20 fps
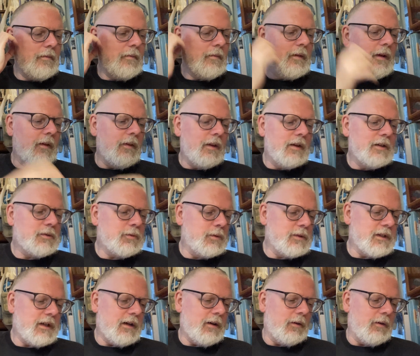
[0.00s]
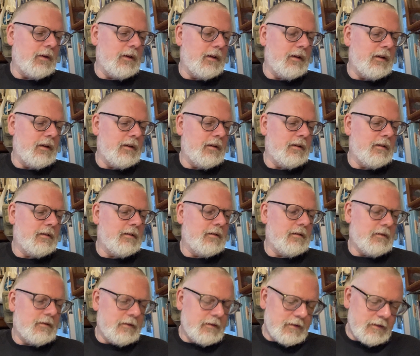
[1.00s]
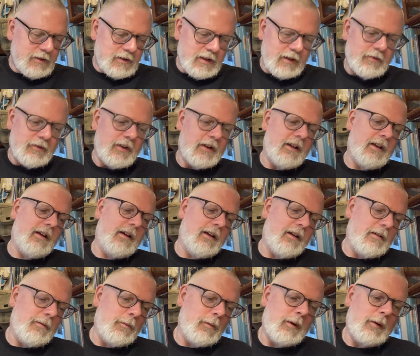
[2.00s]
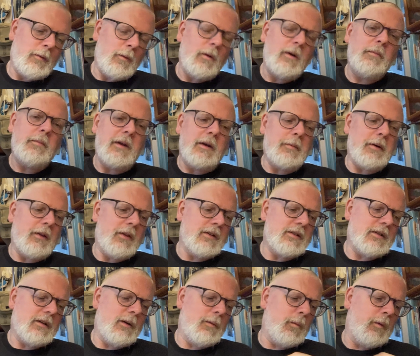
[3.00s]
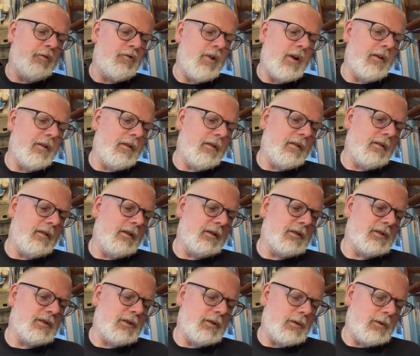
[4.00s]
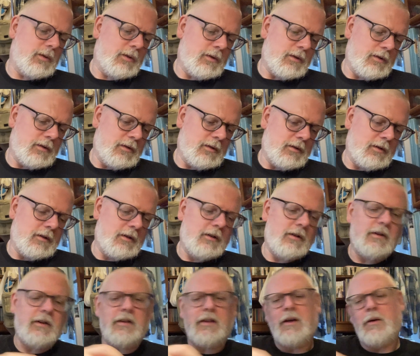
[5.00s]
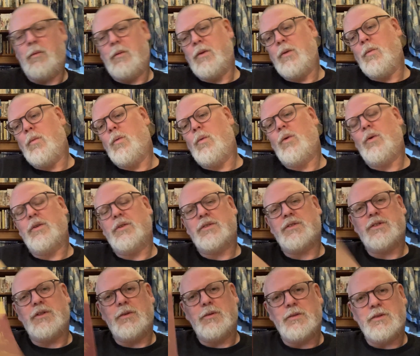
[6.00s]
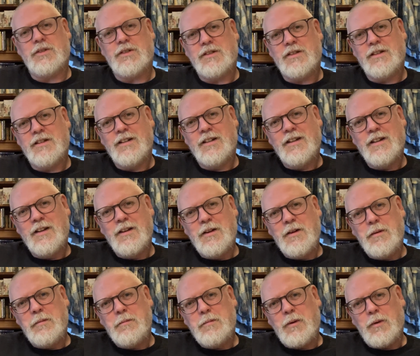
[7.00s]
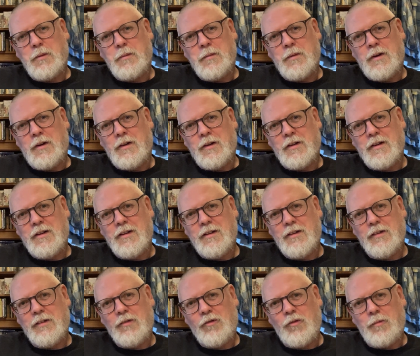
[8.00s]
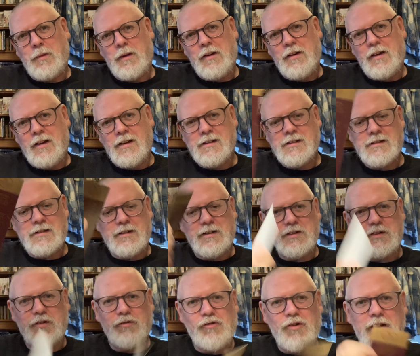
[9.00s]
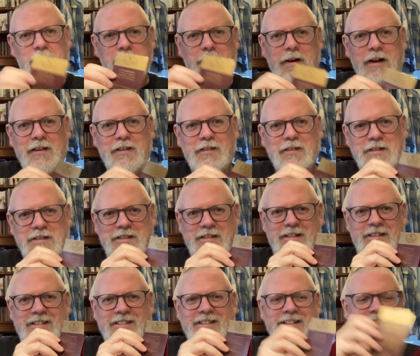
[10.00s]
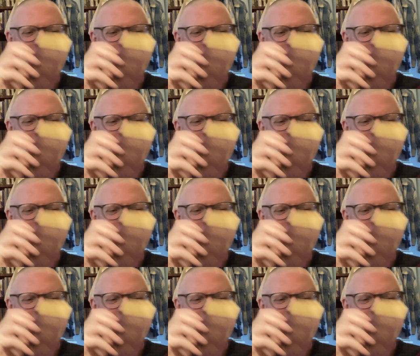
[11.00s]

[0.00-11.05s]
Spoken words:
this was out in 78, which would have been about the time we read it at school. Look at that, with a Waterstones bookmark from the 90s. It really matches this